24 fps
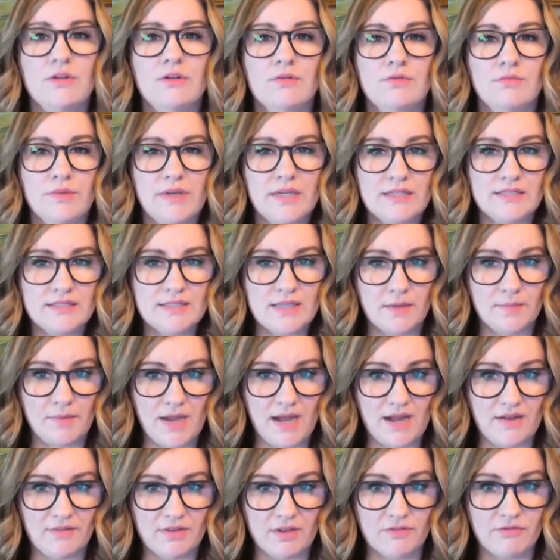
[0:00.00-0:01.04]
we end up
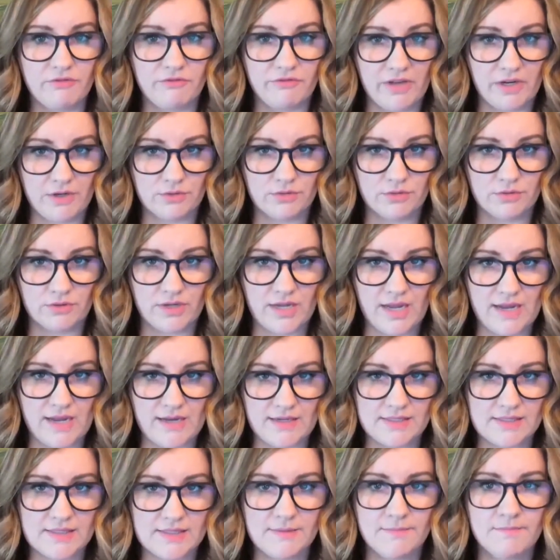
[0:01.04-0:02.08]
having a federal
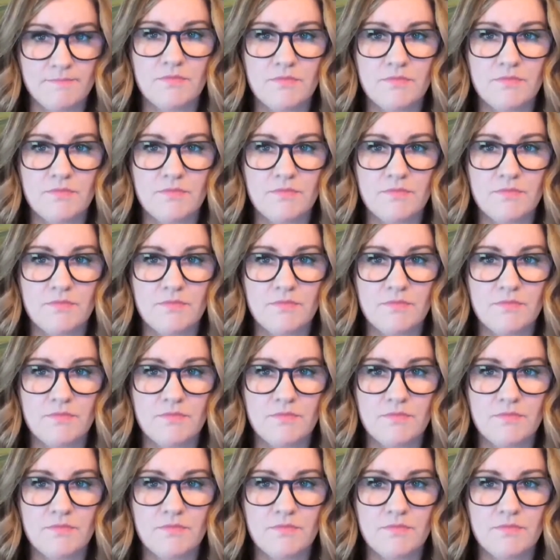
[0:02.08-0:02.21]
case.